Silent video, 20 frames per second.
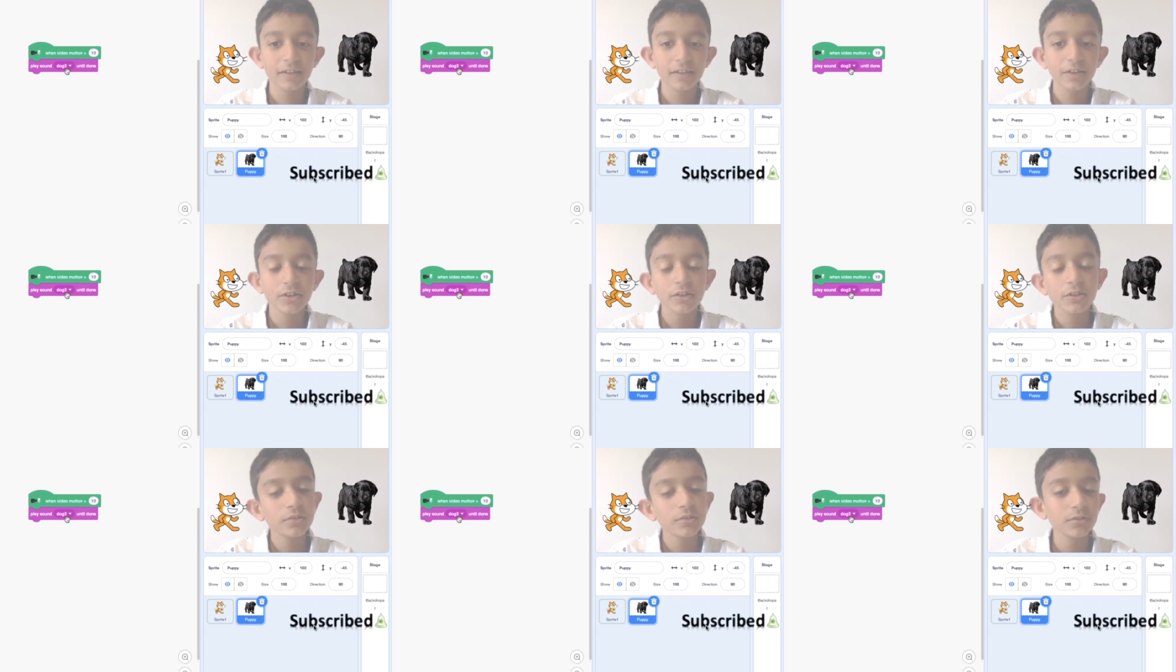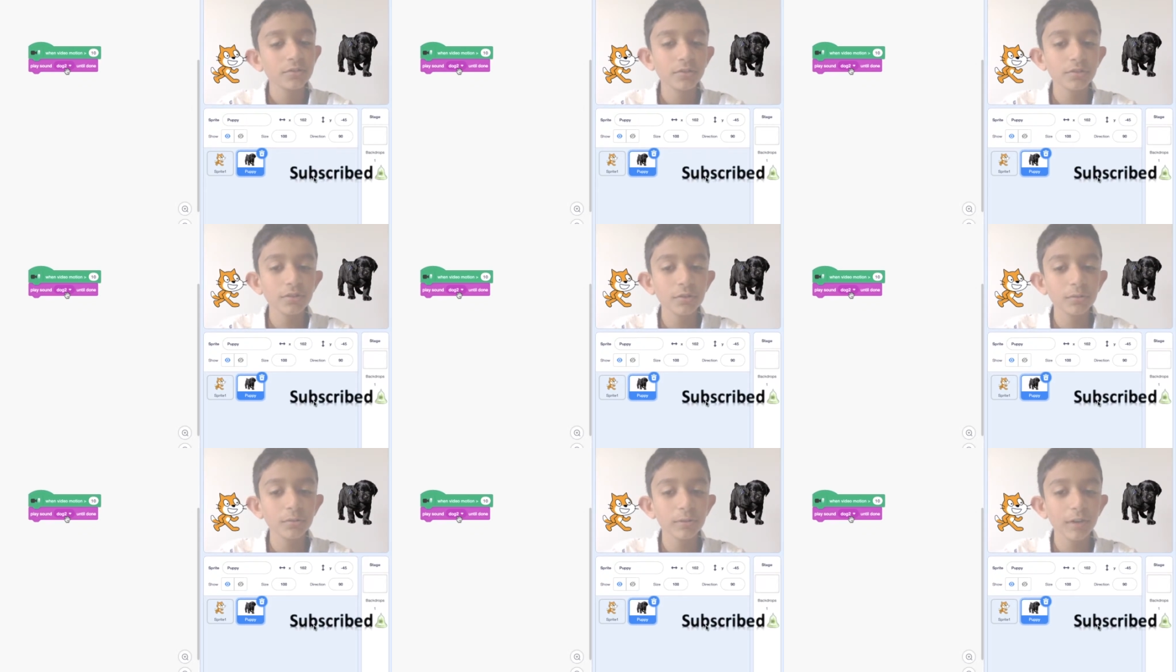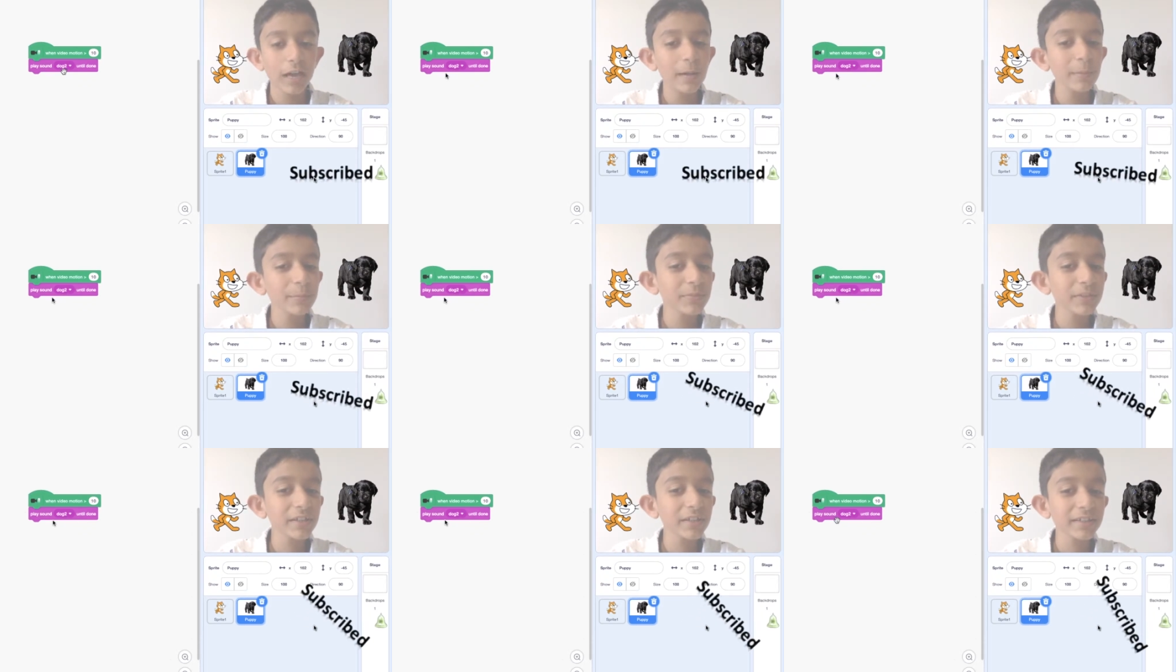So what I'm
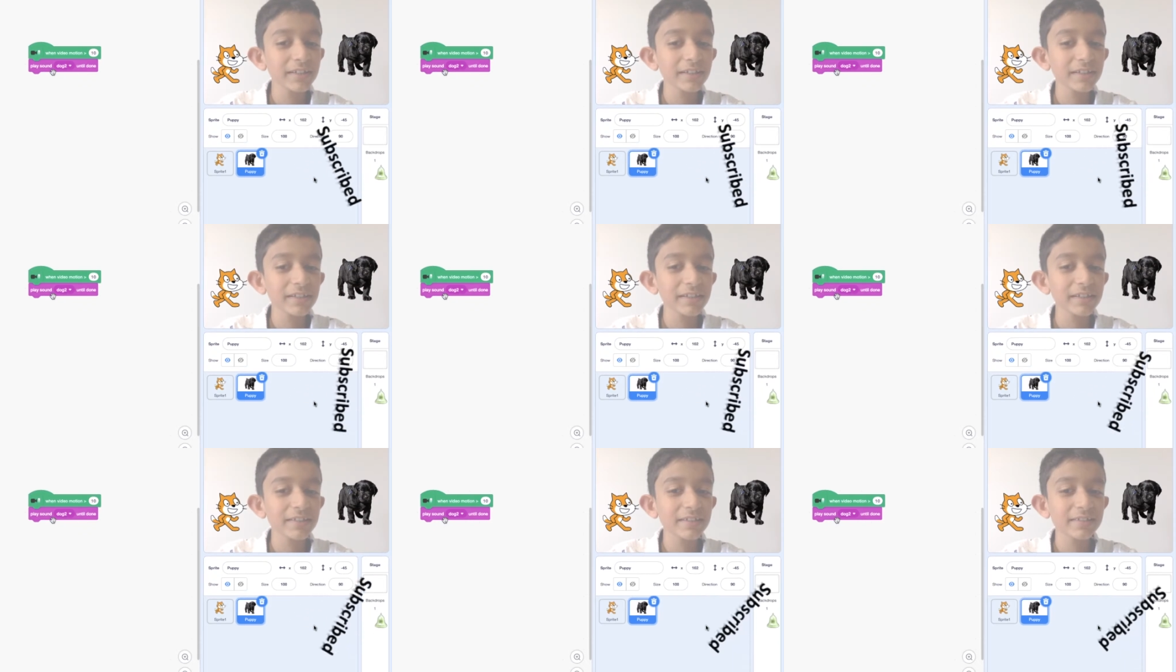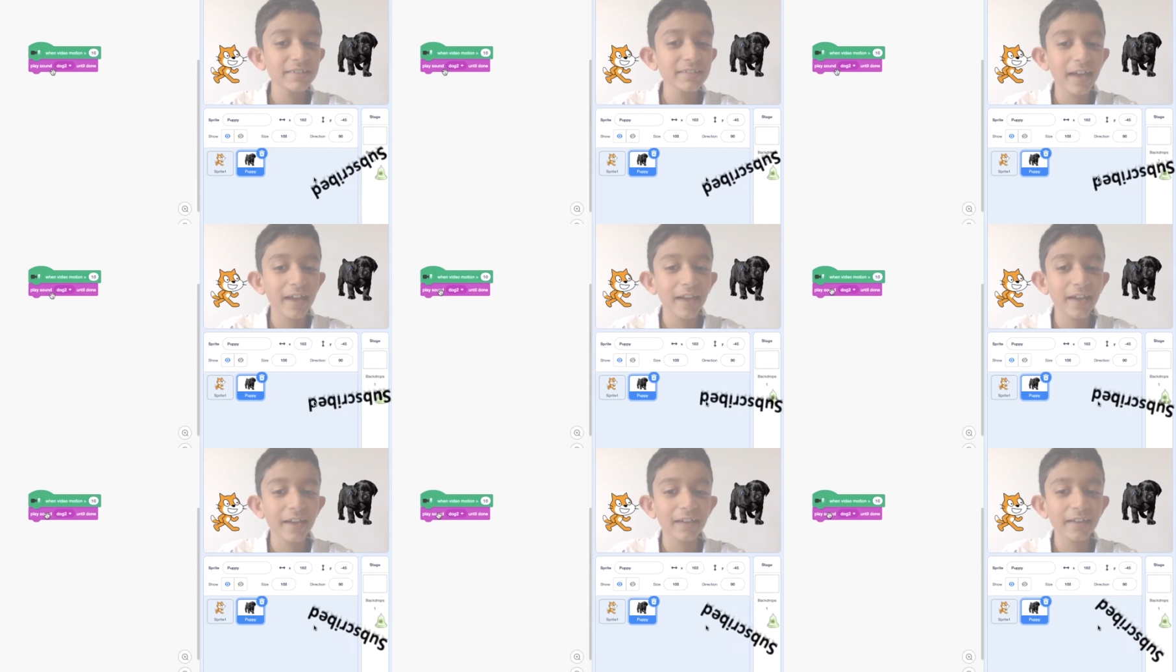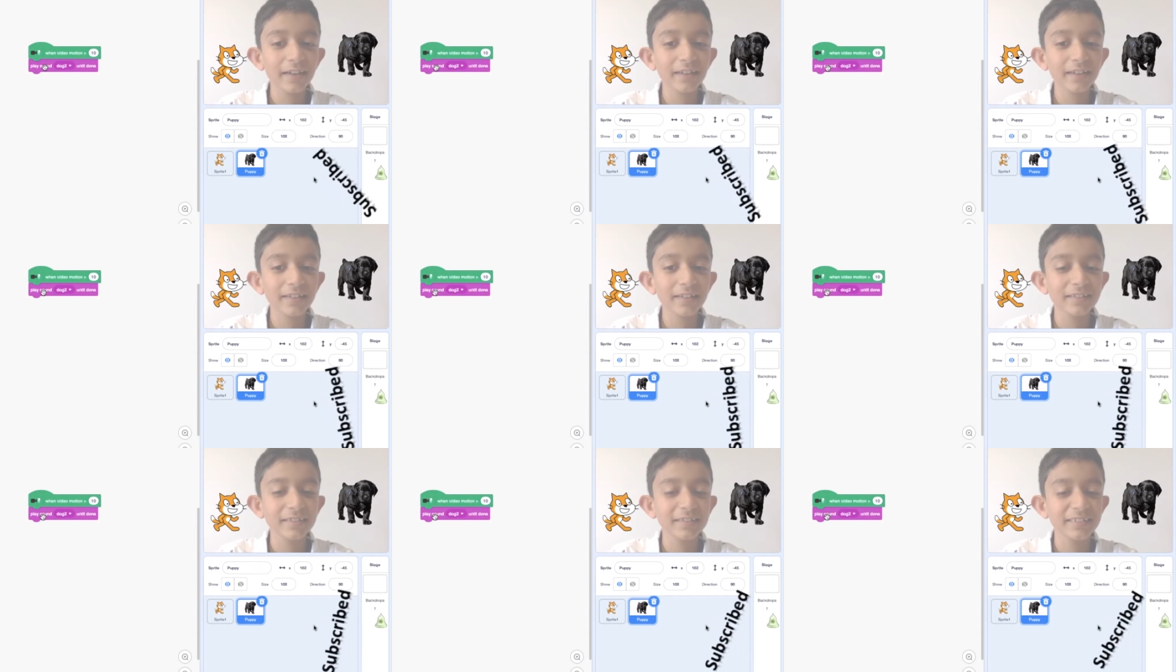thinking is that
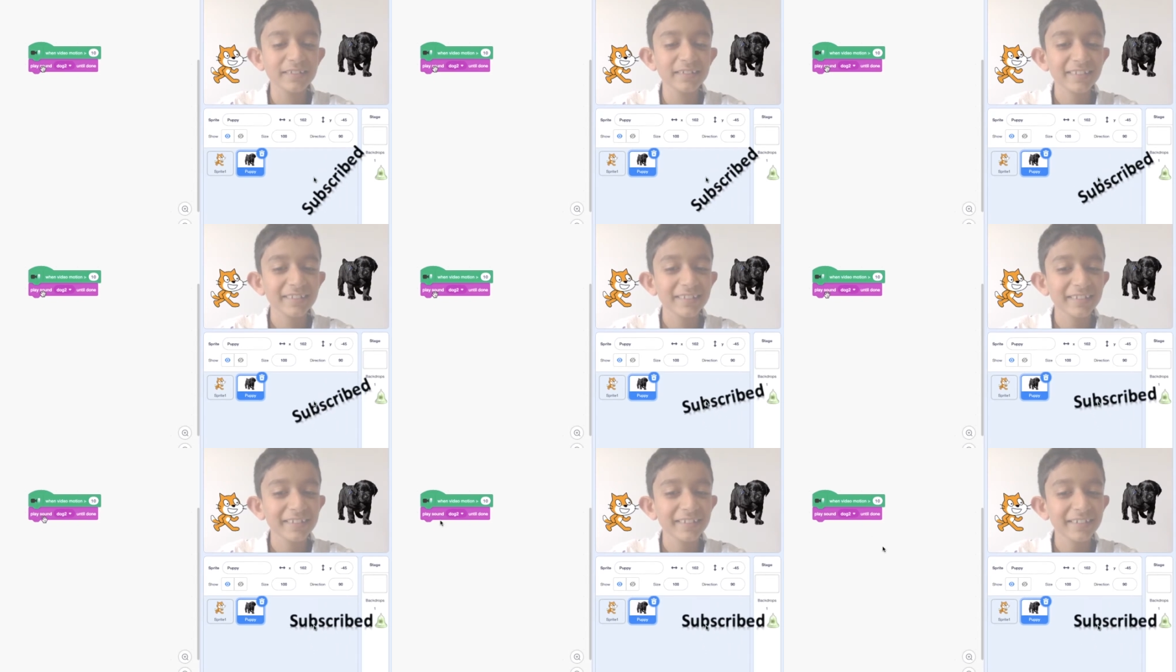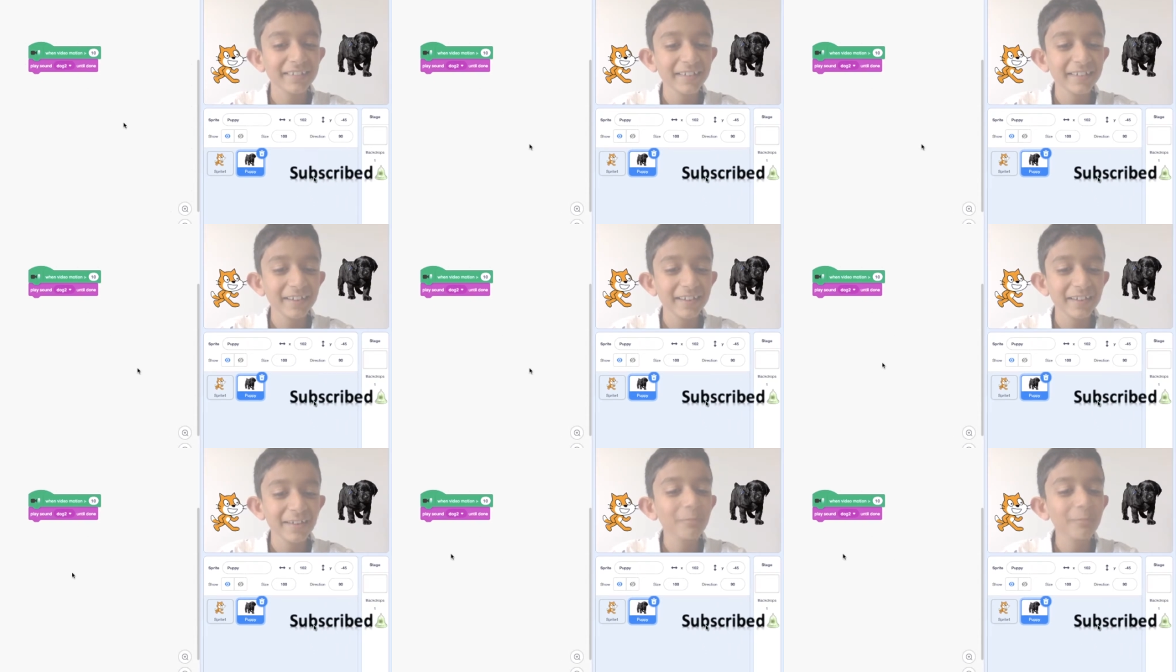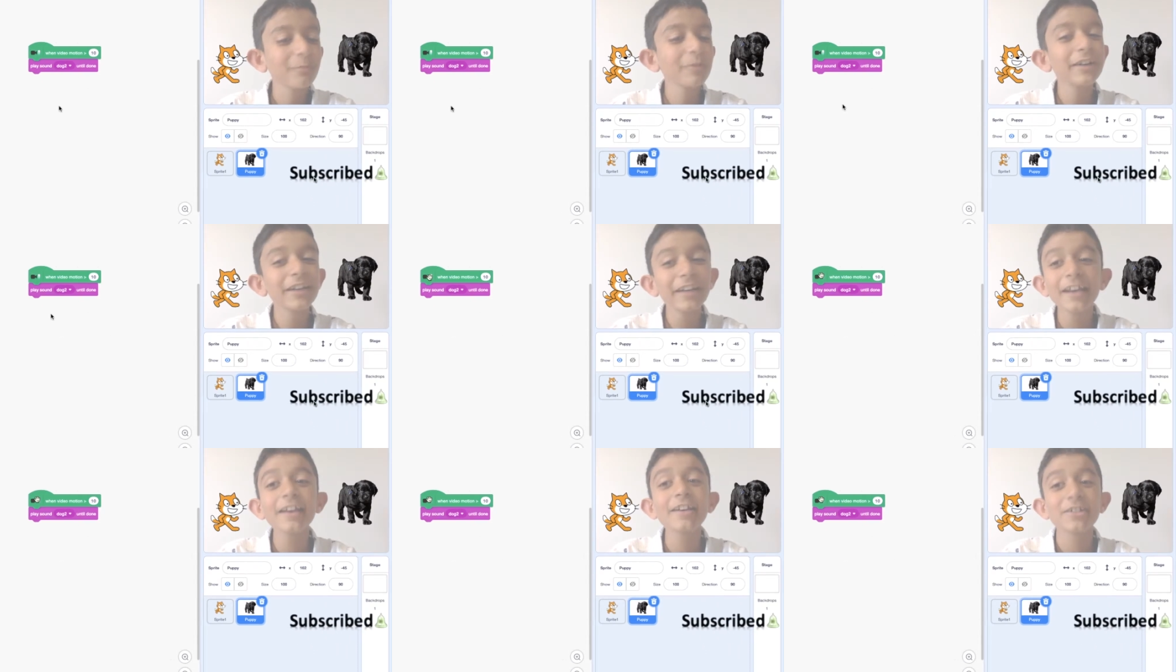we
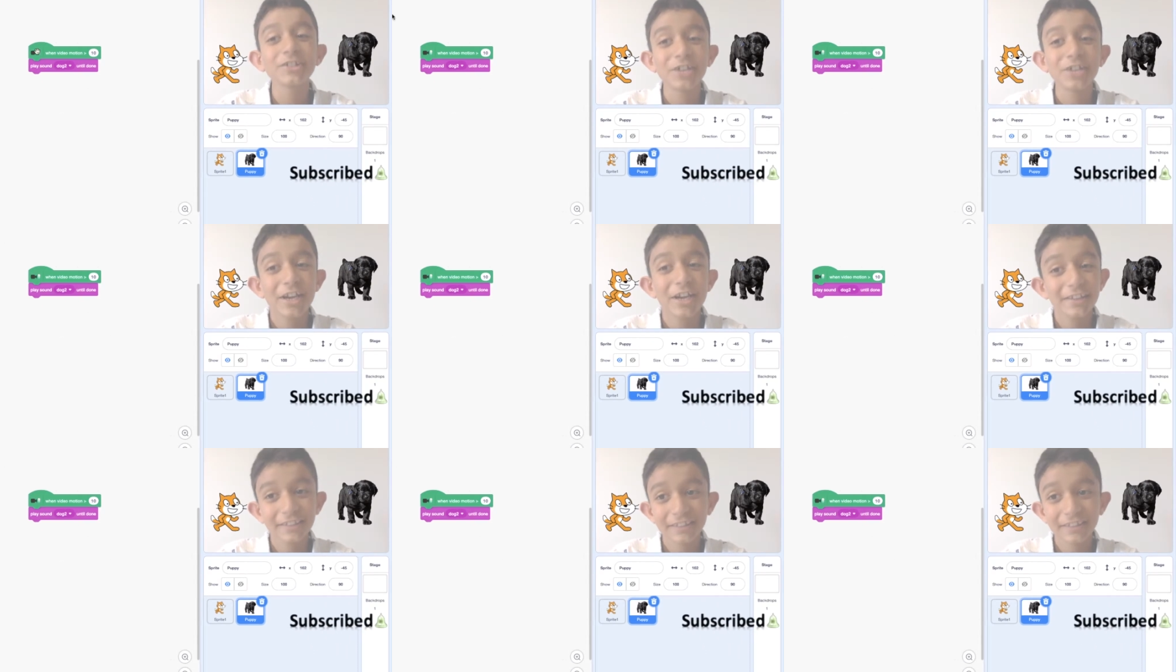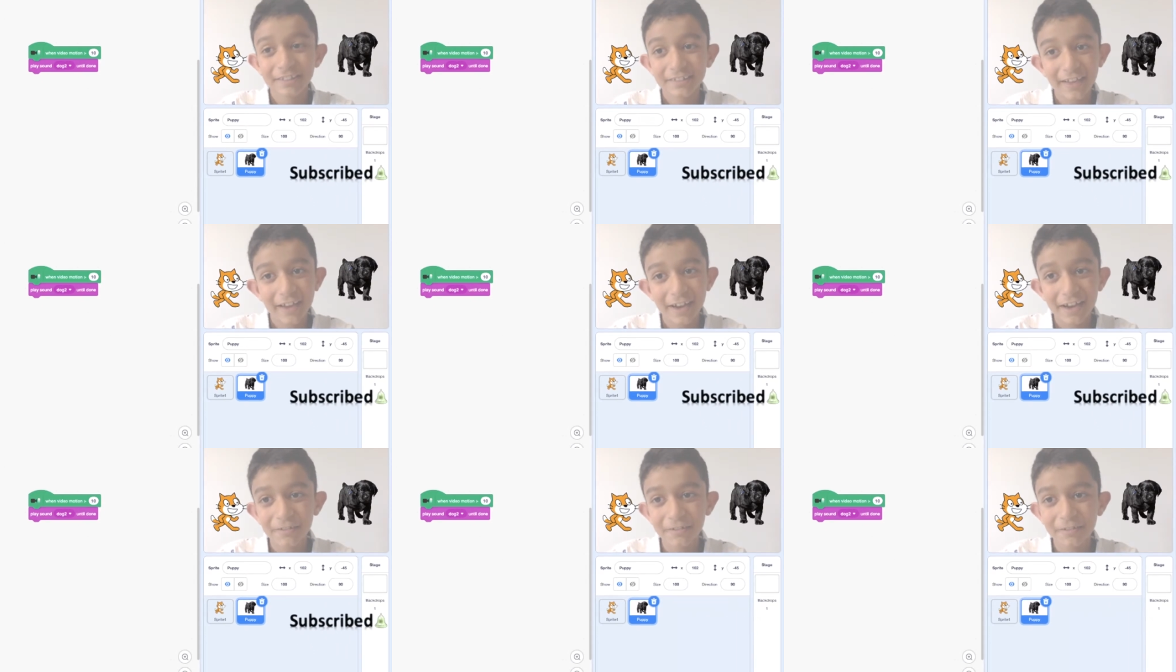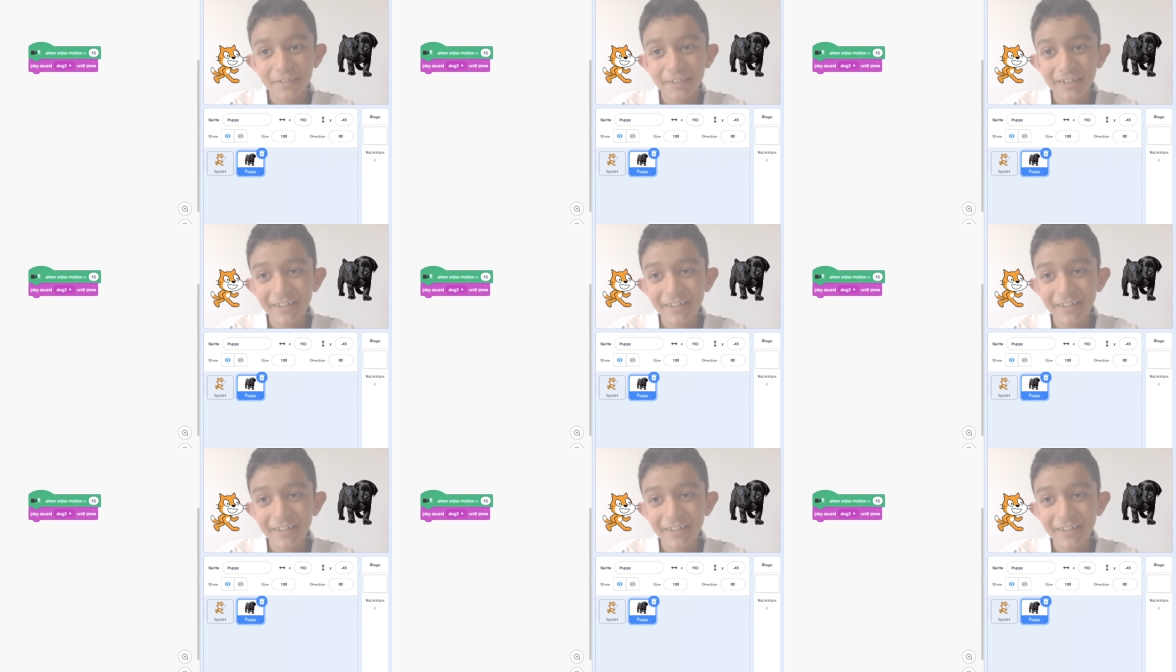need to change the sound.